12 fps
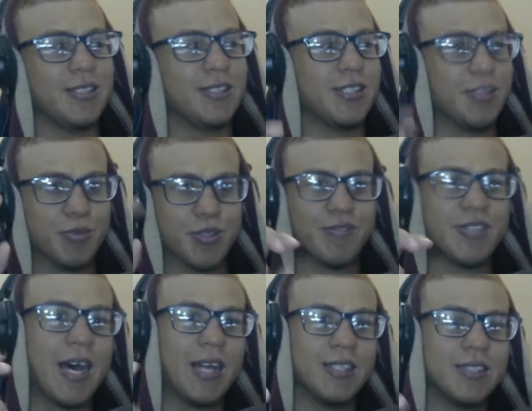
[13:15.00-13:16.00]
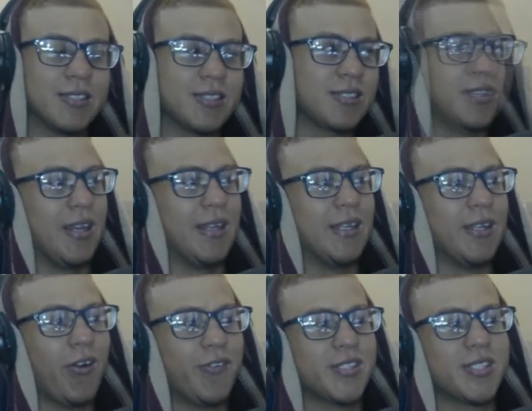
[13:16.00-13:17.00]
In terms of talents. And he
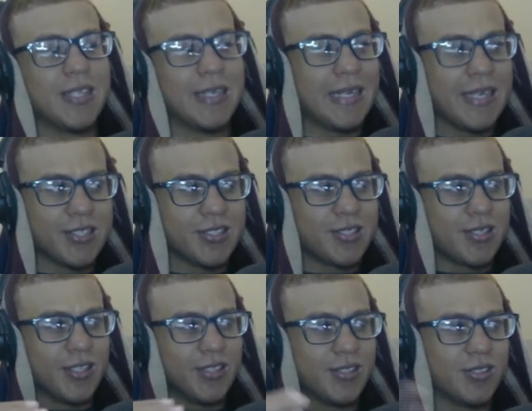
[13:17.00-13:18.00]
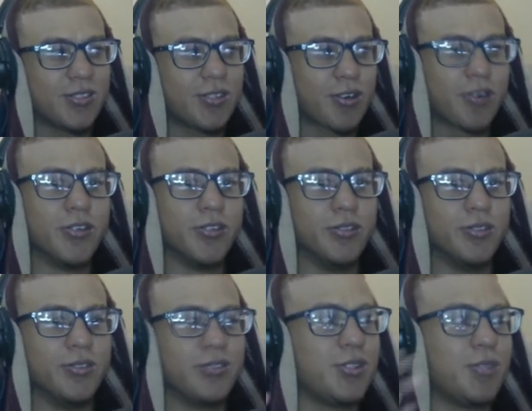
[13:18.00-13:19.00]
obviously needs his
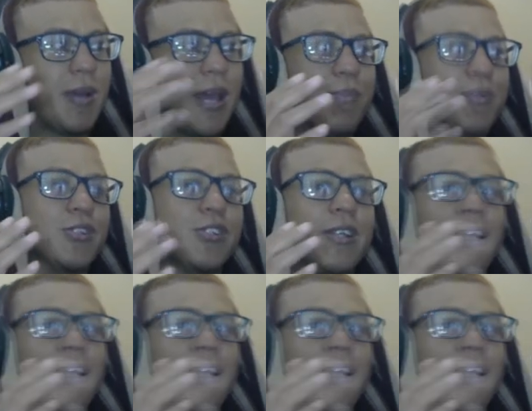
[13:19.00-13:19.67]
crew to be able to